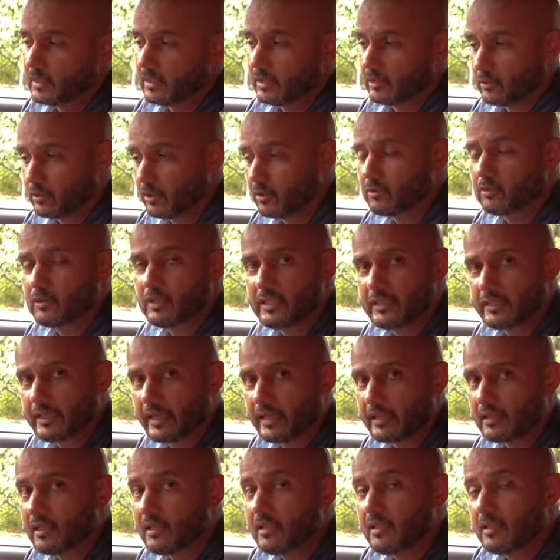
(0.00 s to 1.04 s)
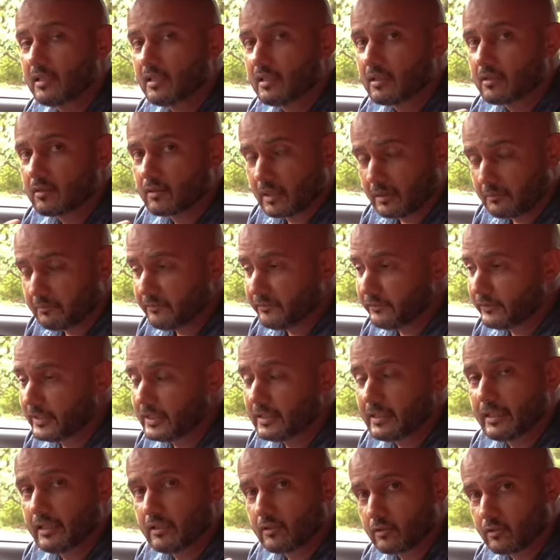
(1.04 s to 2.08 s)
Not only that, comfort
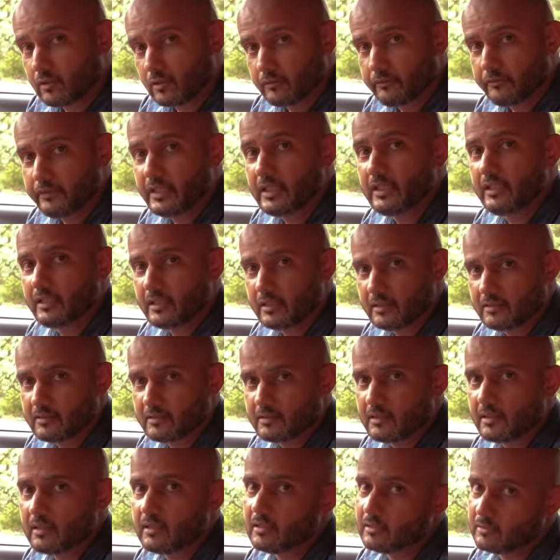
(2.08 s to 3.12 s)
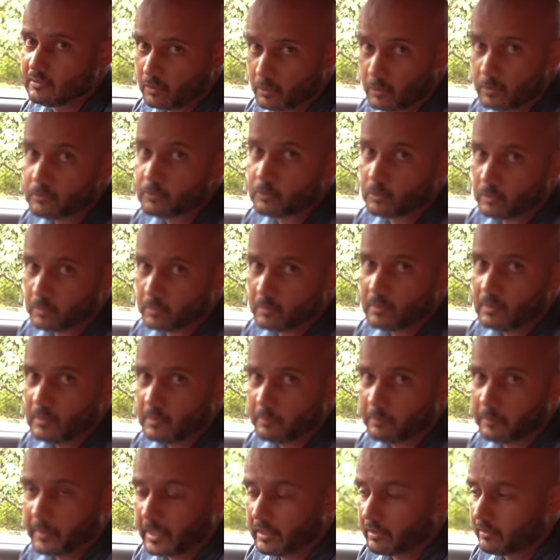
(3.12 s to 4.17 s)
and convenience is also
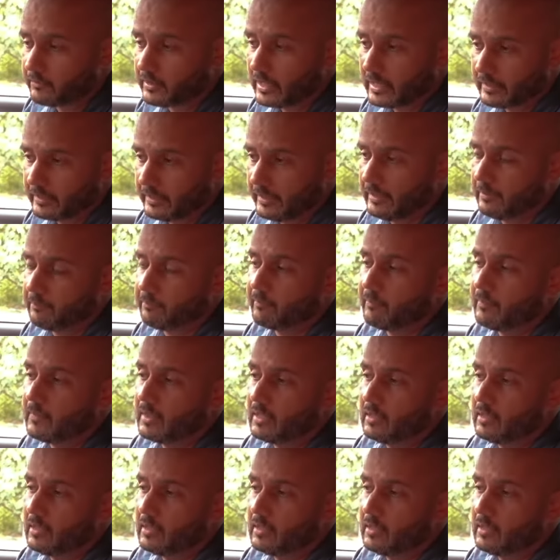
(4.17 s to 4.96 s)
part of that game.